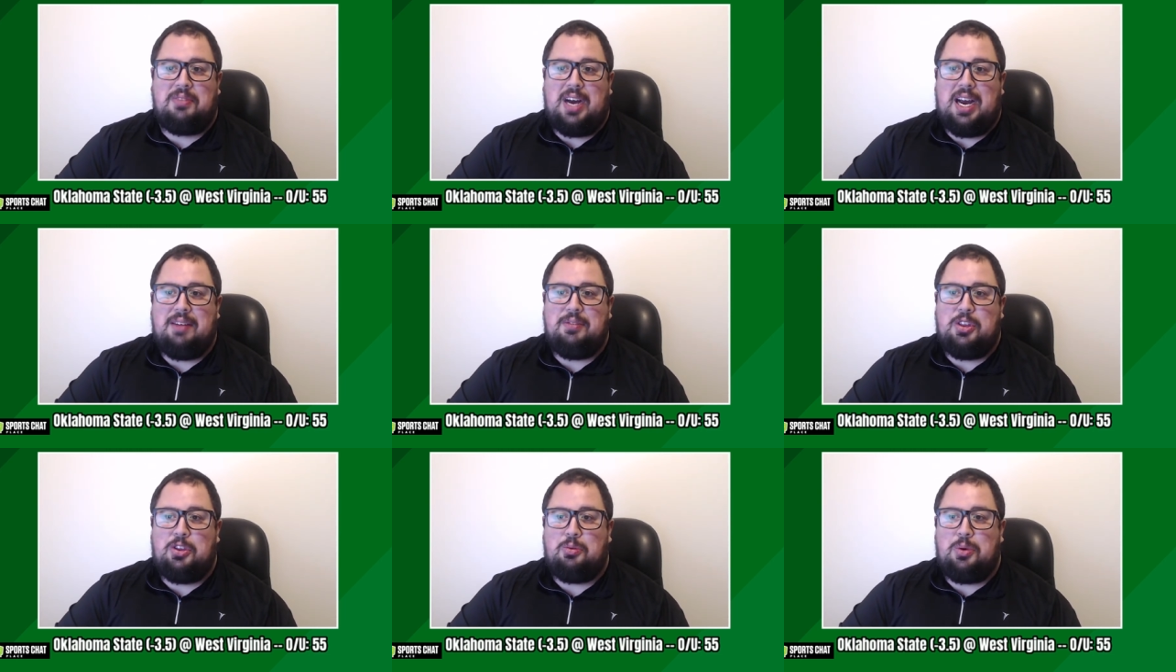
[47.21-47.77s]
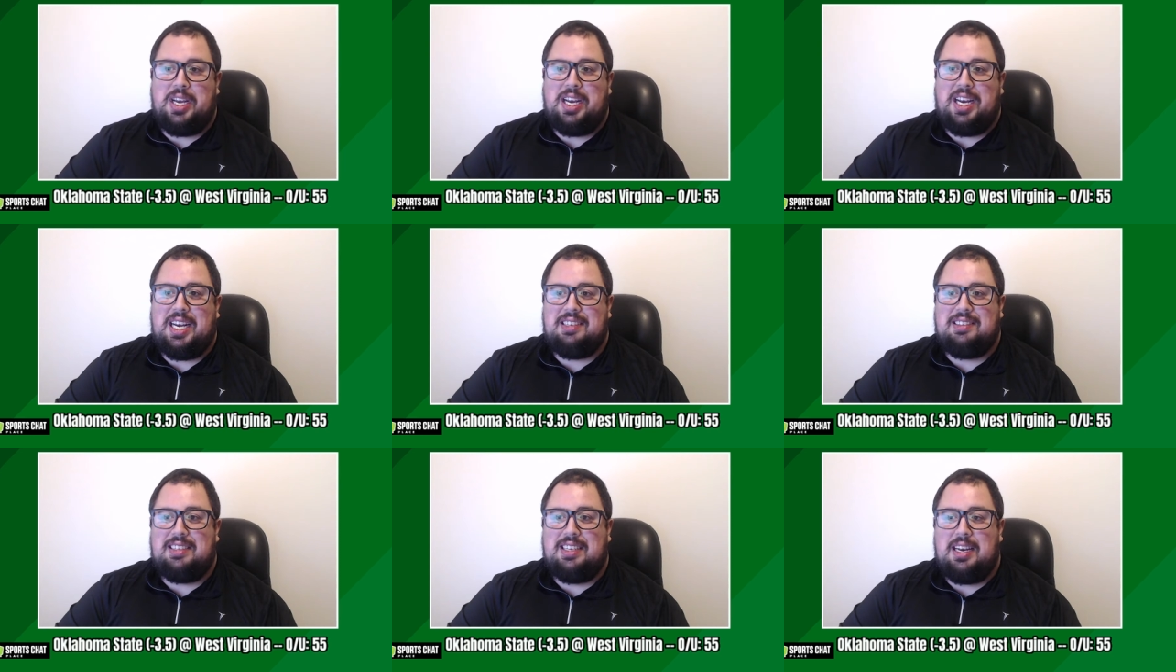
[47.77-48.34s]
5-3
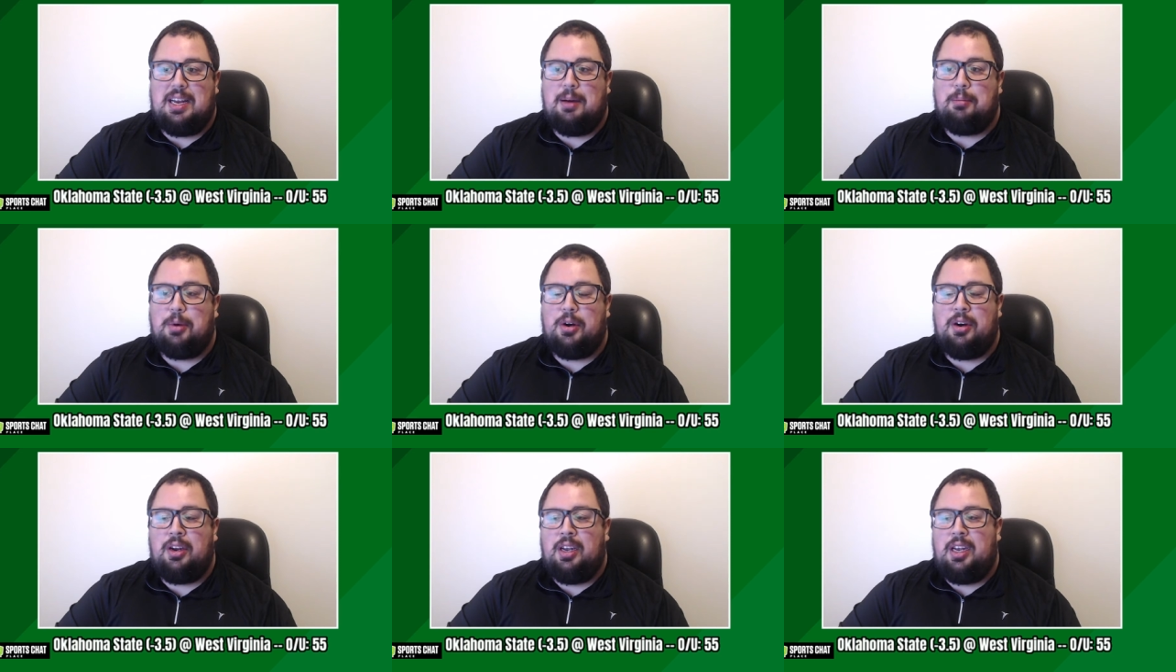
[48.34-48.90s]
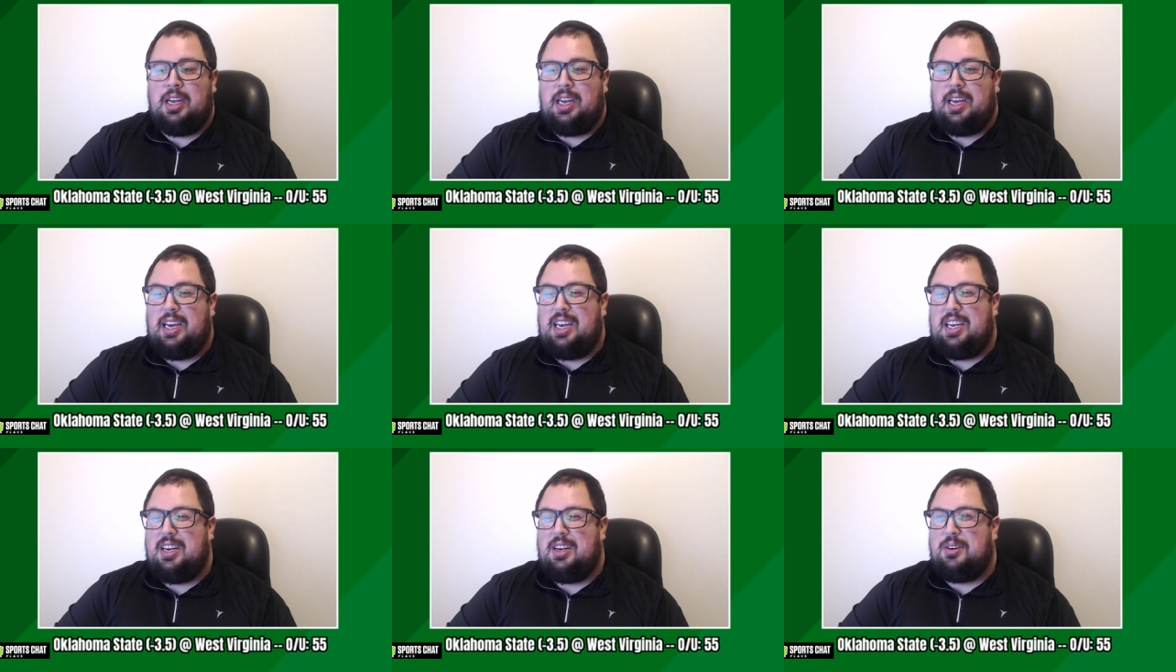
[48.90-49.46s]
against the number.
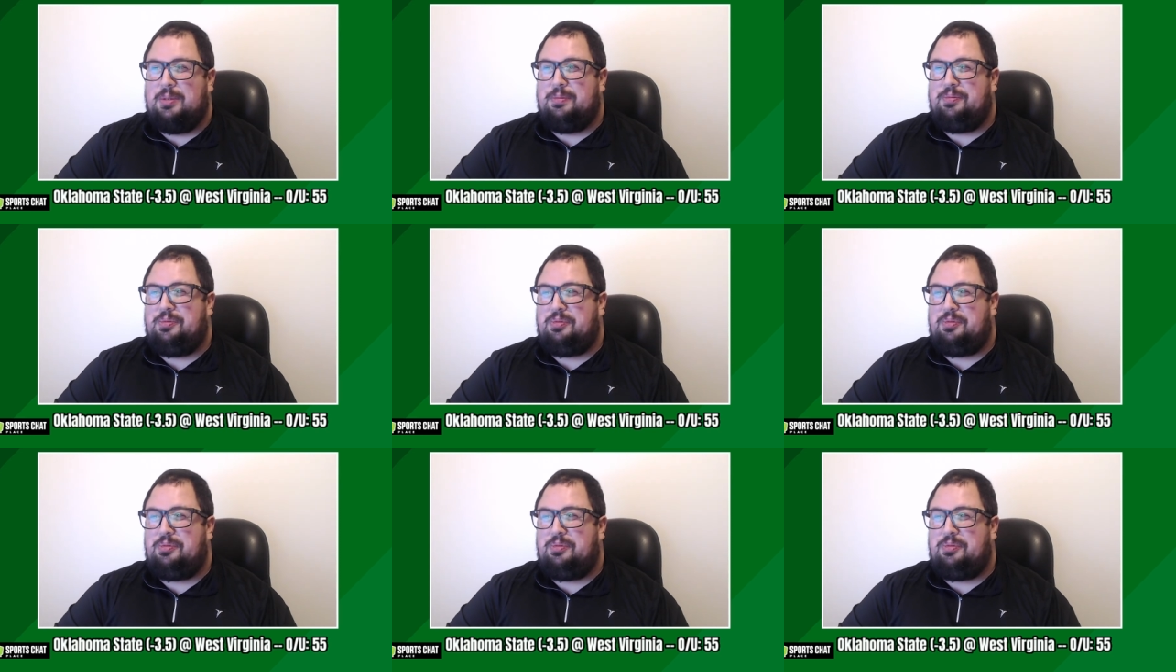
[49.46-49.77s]
And, you know,